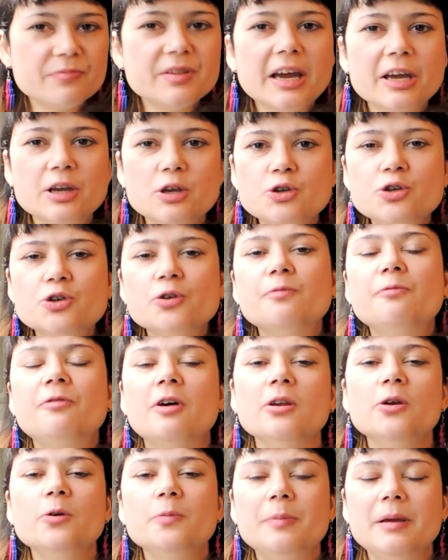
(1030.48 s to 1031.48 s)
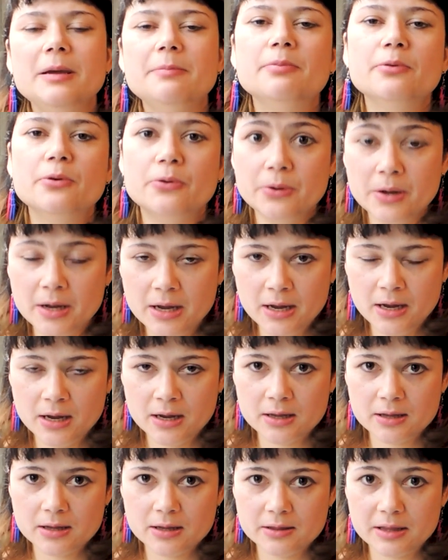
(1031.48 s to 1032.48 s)
that you should follow people
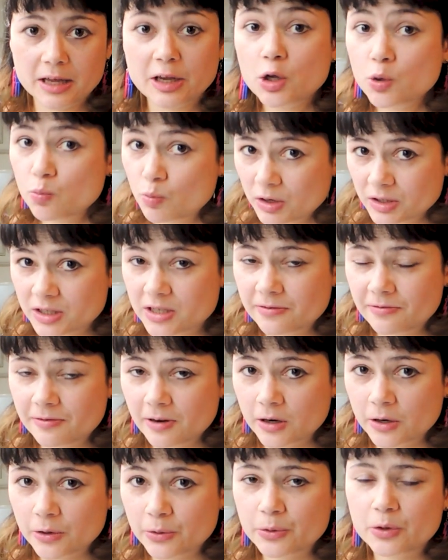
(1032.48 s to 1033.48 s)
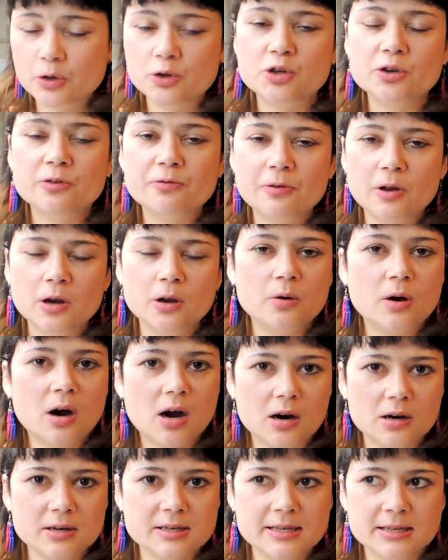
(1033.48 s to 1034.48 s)
that you want to follow. You should follow
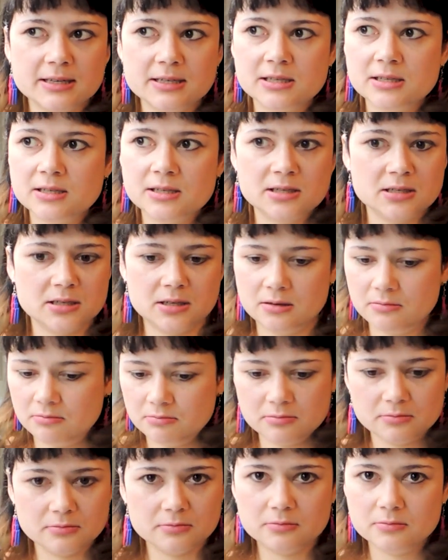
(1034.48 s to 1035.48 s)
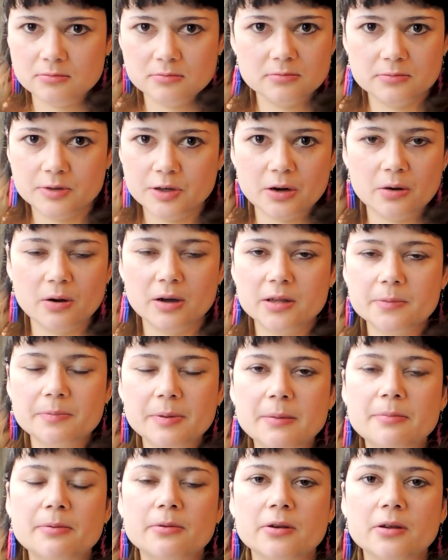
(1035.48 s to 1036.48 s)
artists and other
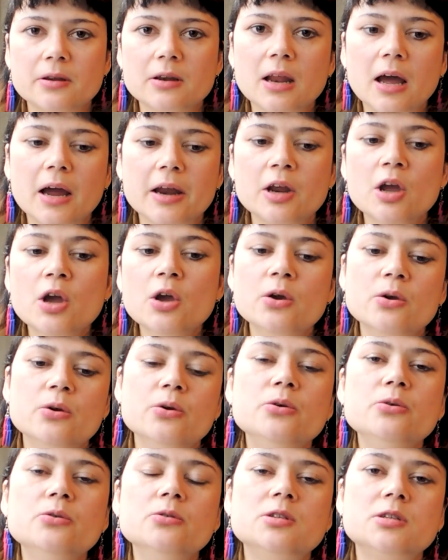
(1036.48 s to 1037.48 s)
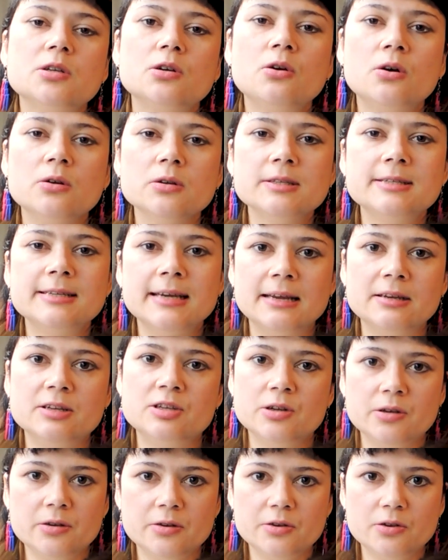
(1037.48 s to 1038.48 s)
people online whose
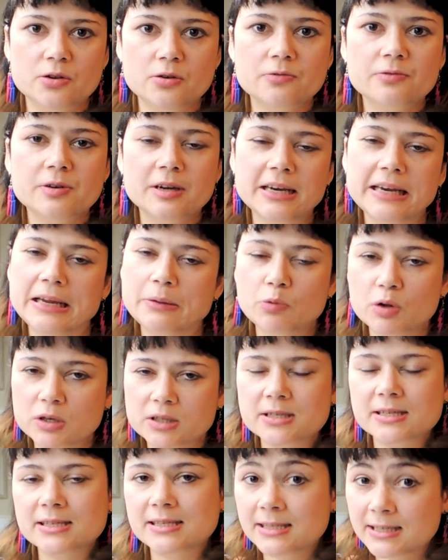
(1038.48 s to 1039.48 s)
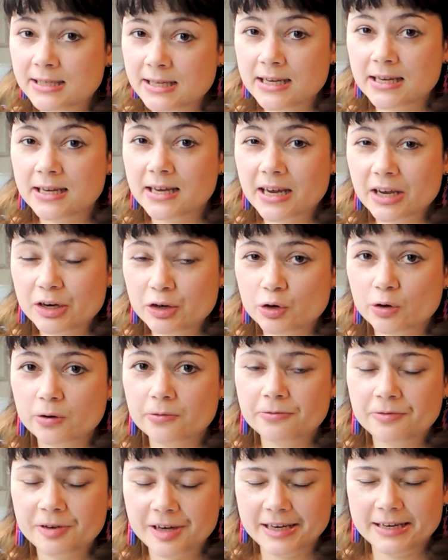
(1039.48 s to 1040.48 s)
content you really want to see in
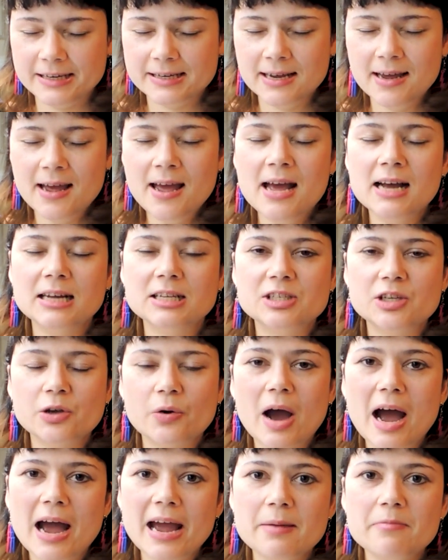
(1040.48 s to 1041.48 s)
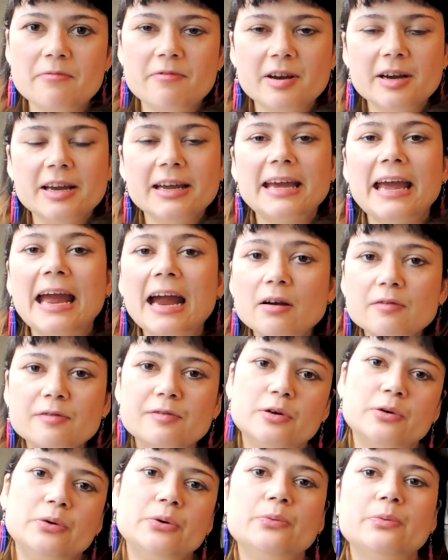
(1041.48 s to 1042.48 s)
your feed. And so I am very
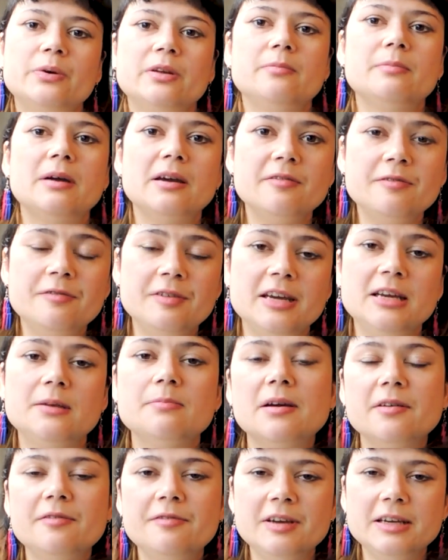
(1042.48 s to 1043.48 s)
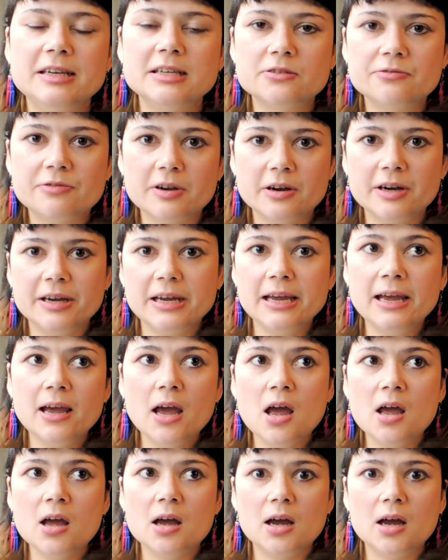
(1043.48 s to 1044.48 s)
careful with my feed. My feed is very